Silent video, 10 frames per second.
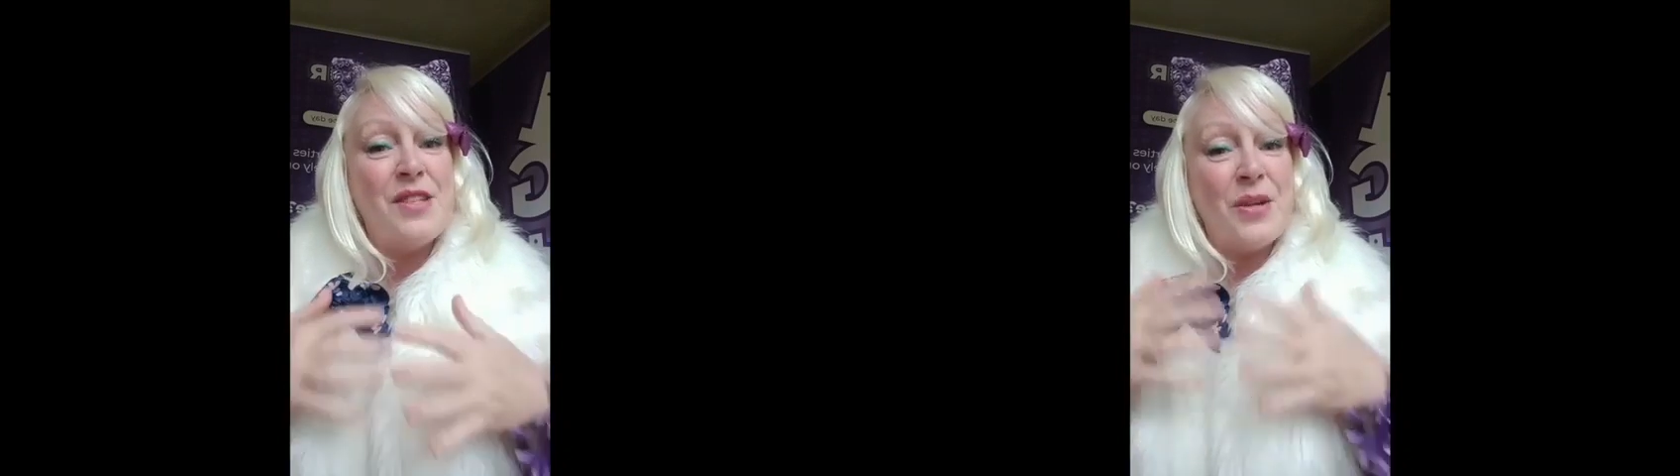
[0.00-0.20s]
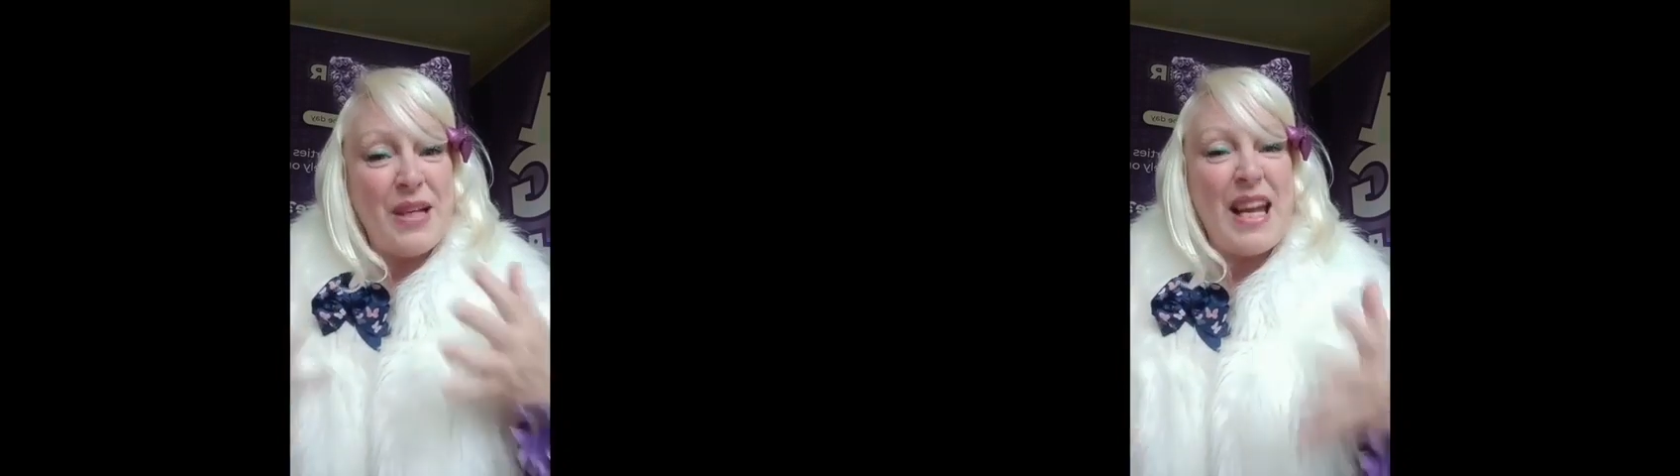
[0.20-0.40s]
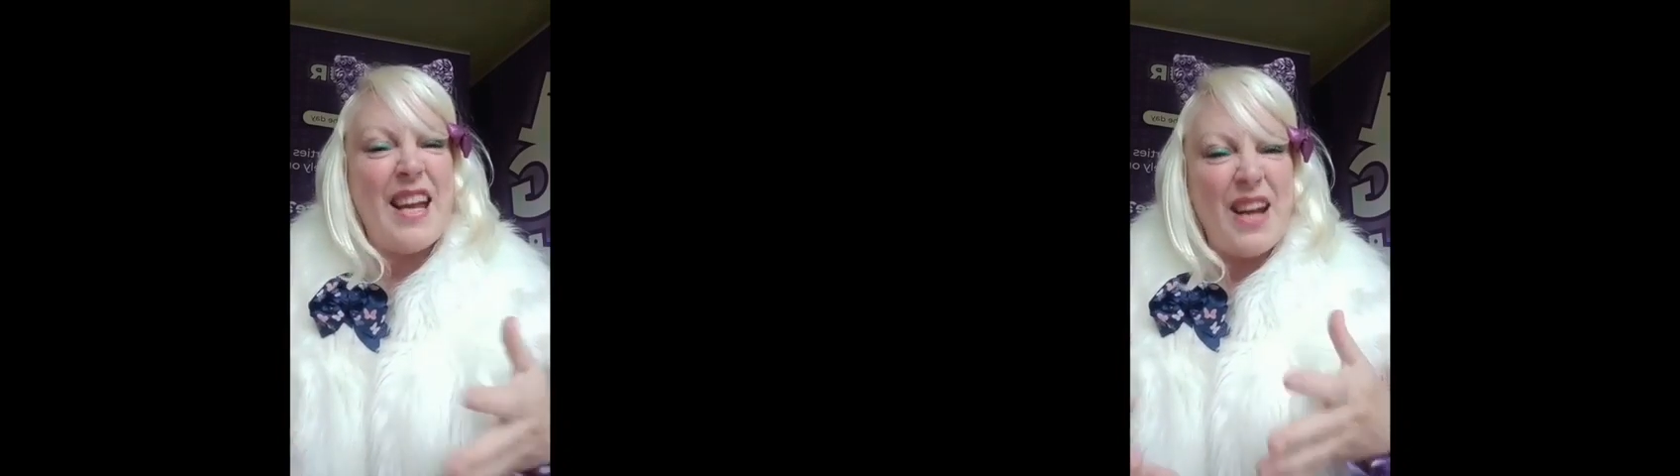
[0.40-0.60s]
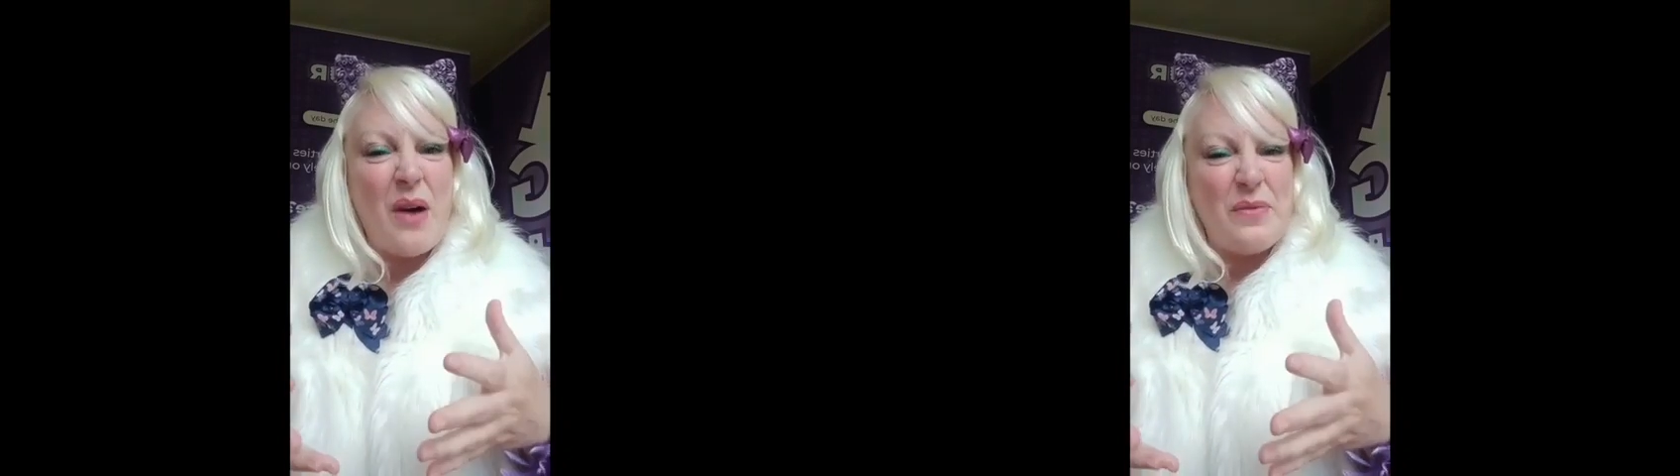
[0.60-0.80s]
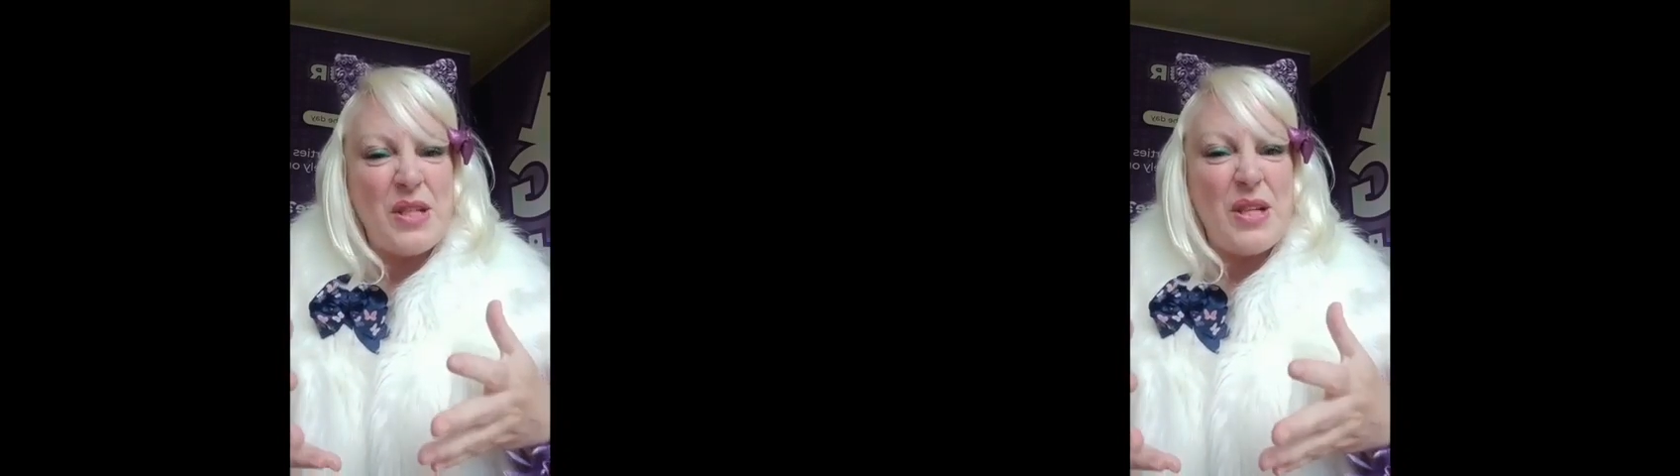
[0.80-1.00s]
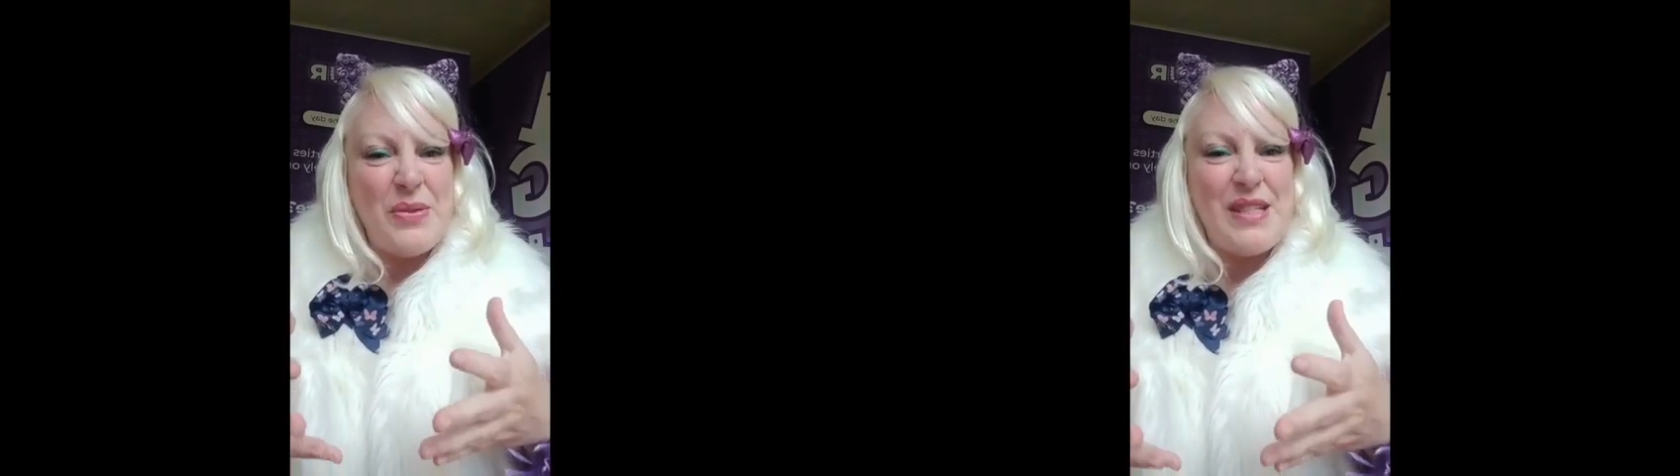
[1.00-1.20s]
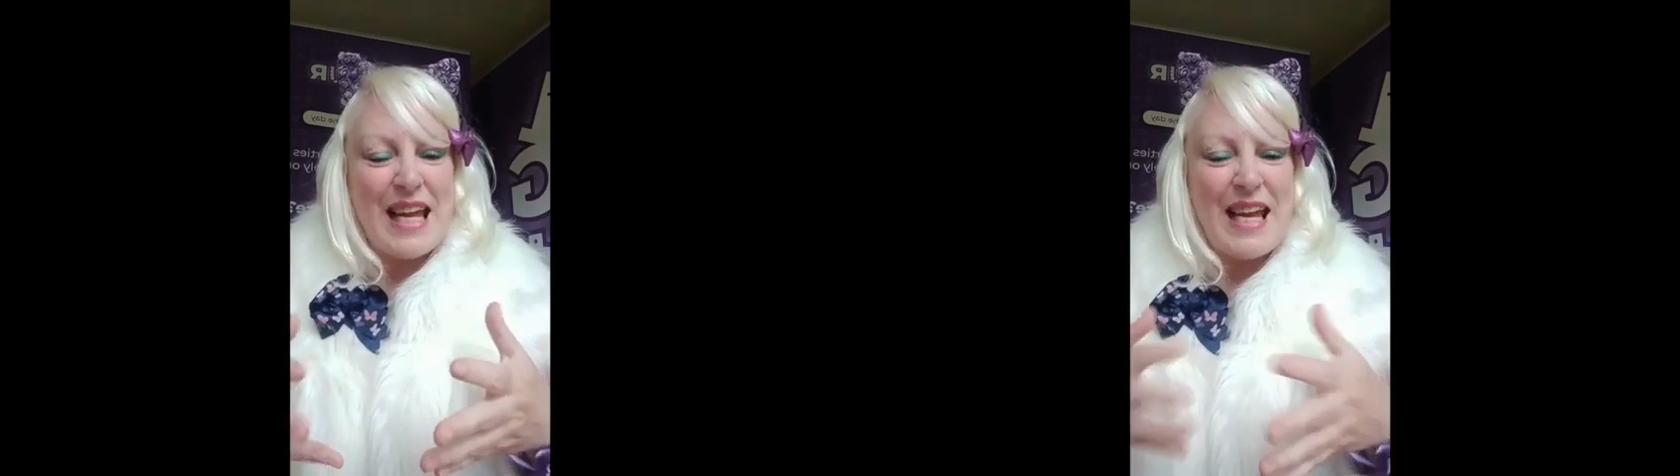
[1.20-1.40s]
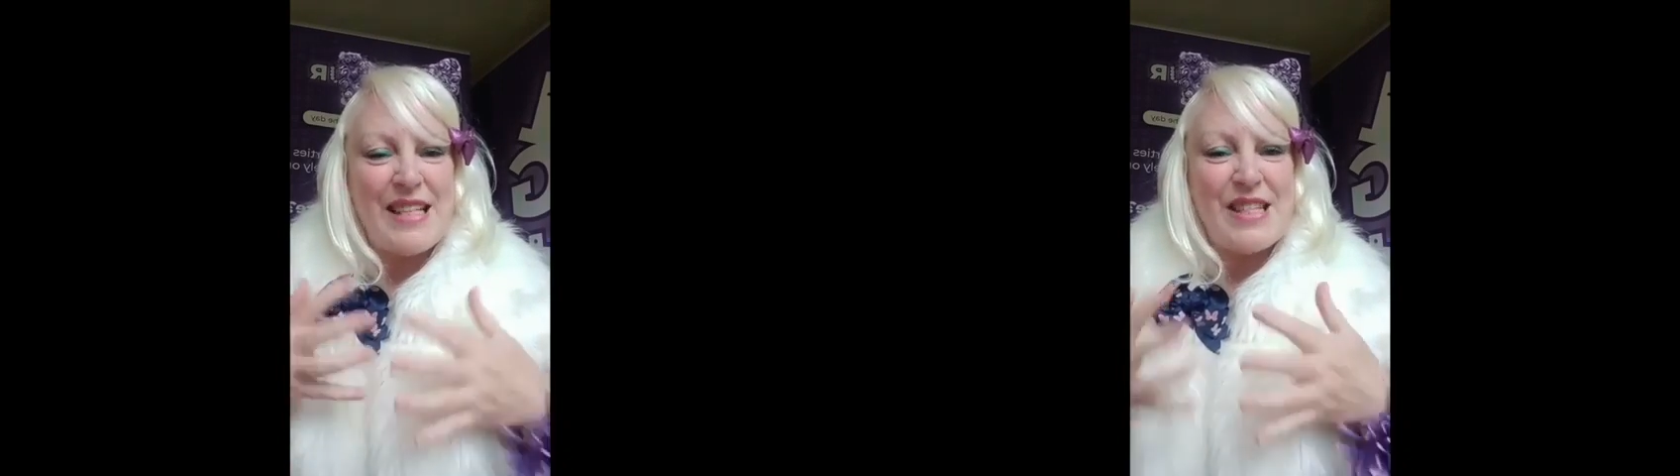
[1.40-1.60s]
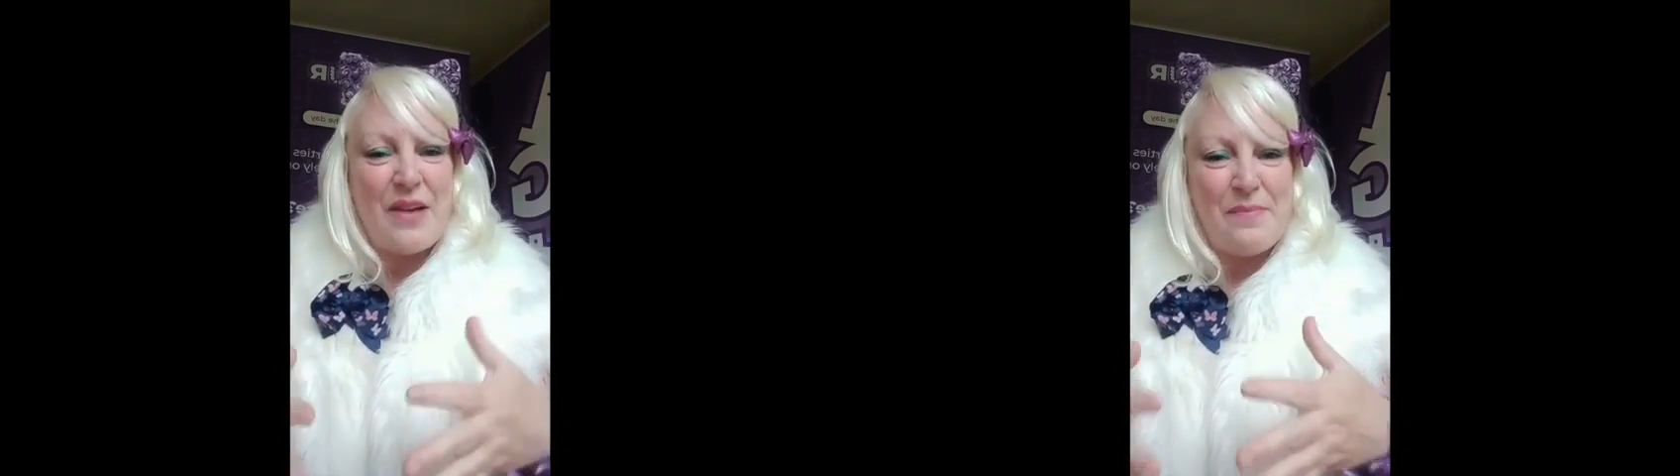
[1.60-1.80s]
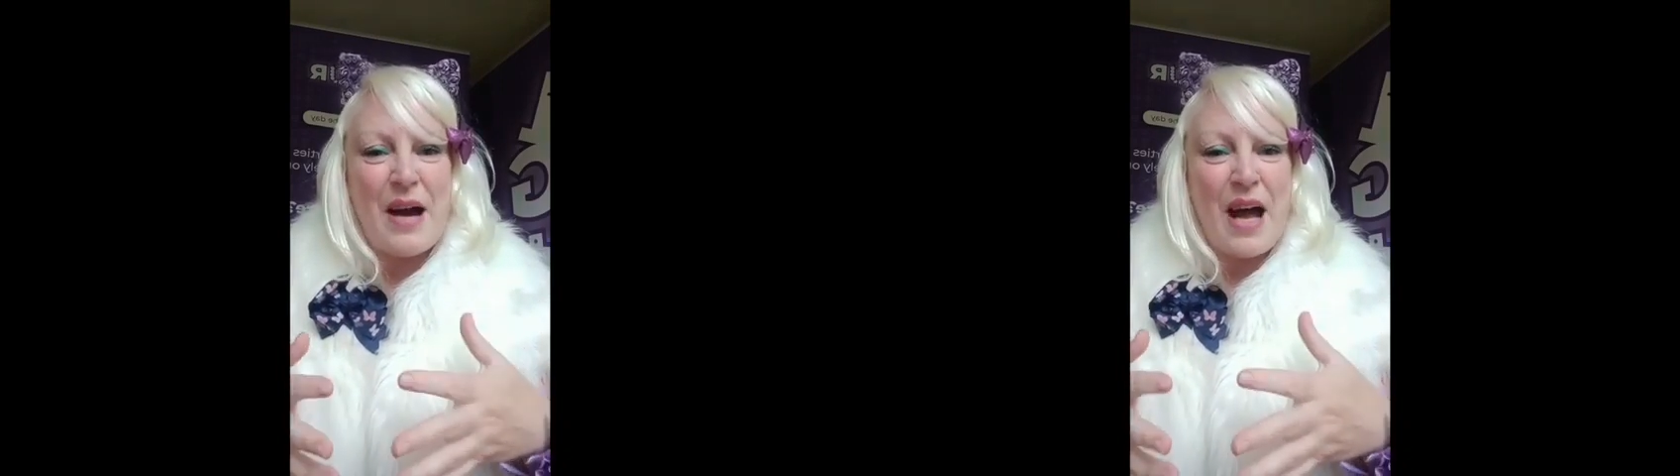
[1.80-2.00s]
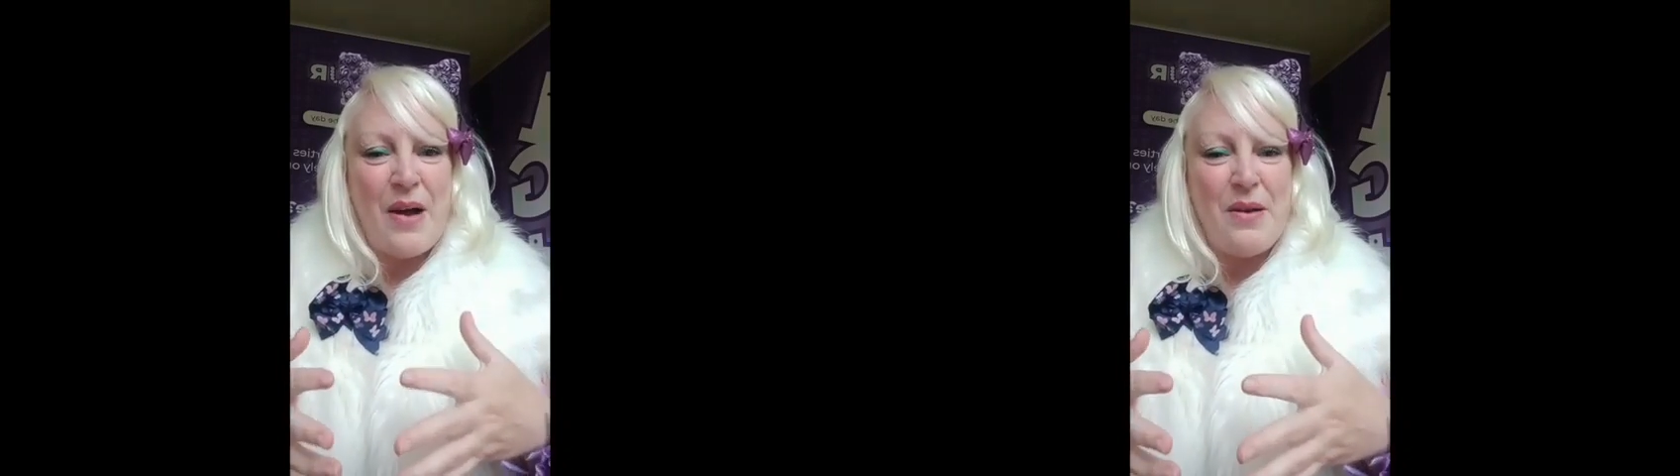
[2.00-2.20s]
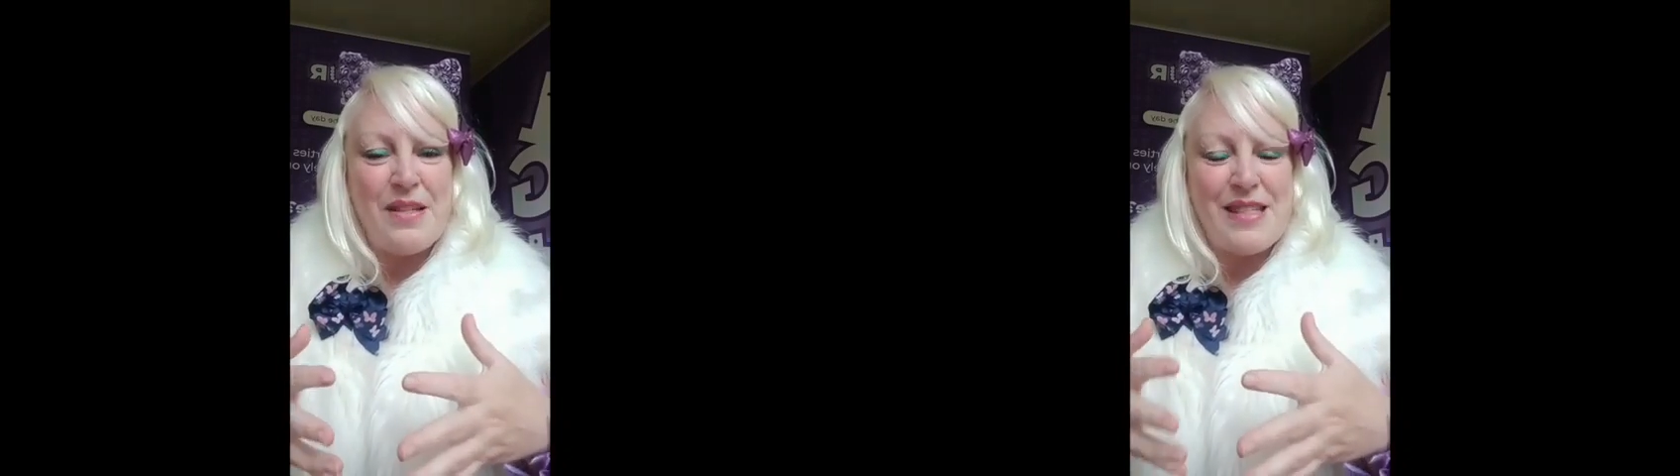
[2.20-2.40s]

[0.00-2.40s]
so you get an afternoon tea served by ho